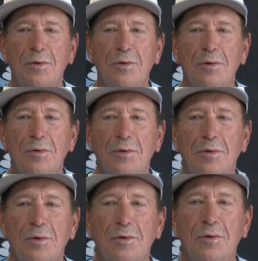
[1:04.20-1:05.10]

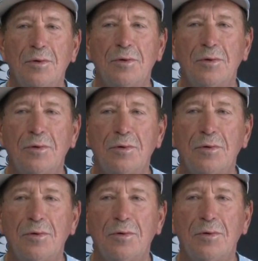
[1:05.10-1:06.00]

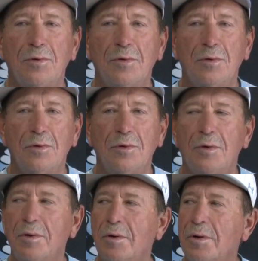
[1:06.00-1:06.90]

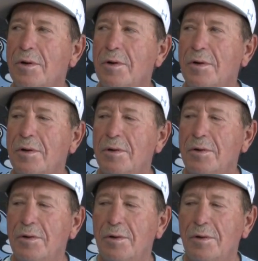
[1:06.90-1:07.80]

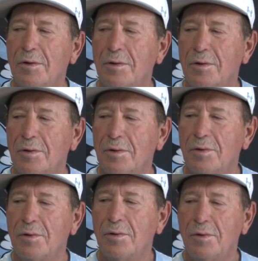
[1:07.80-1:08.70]

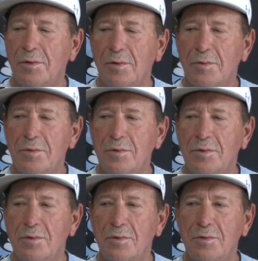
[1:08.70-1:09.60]

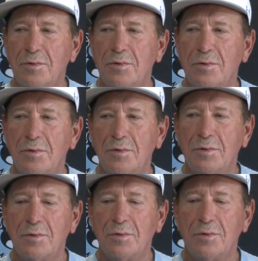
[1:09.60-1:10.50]

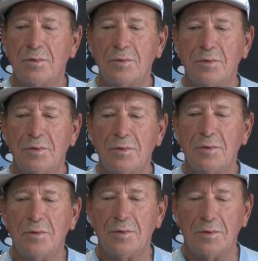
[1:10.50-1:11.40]

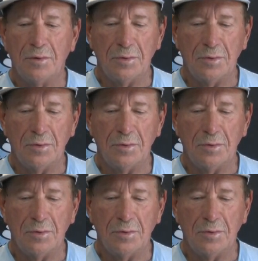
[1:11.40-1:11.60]
The person shown says nothing.